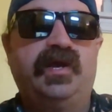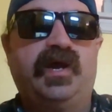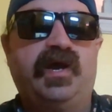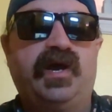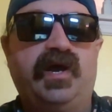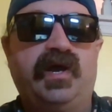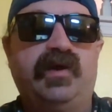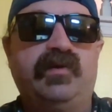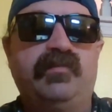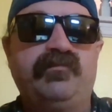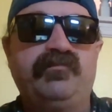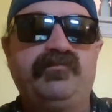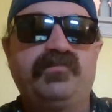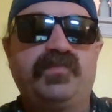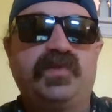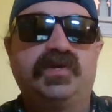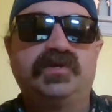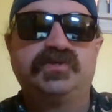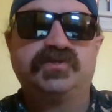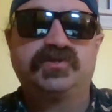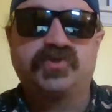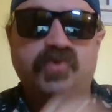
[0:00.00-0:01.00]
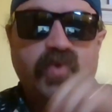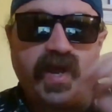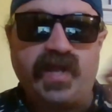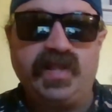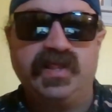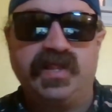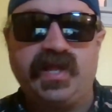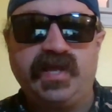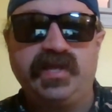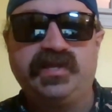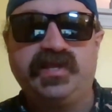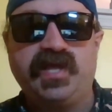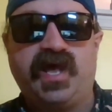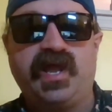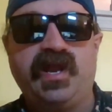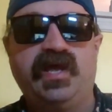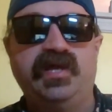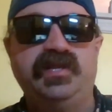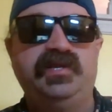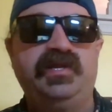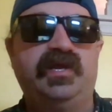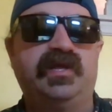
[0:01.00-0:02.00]
So I like that
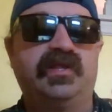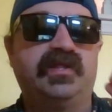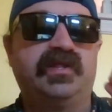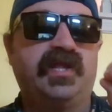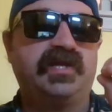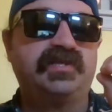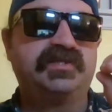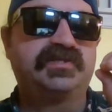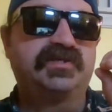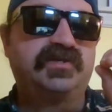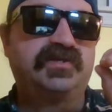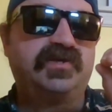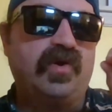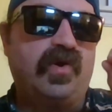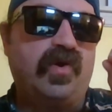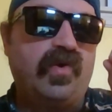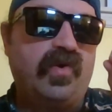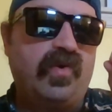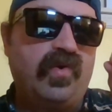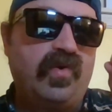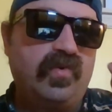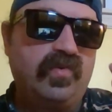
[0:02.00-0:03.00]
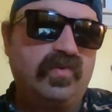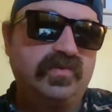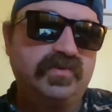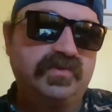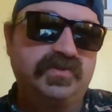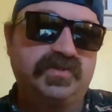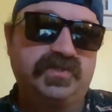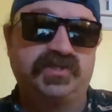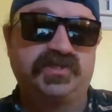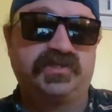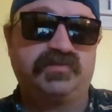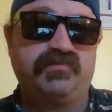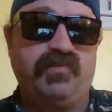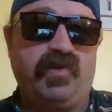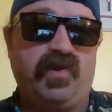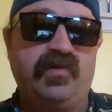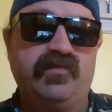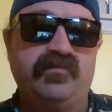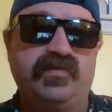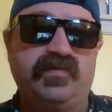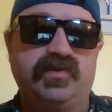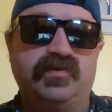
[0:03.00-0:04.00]
idea. Let's go to
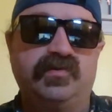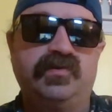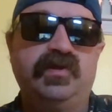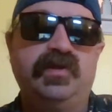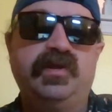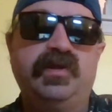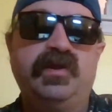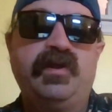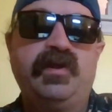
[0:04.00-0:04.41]
Smallville.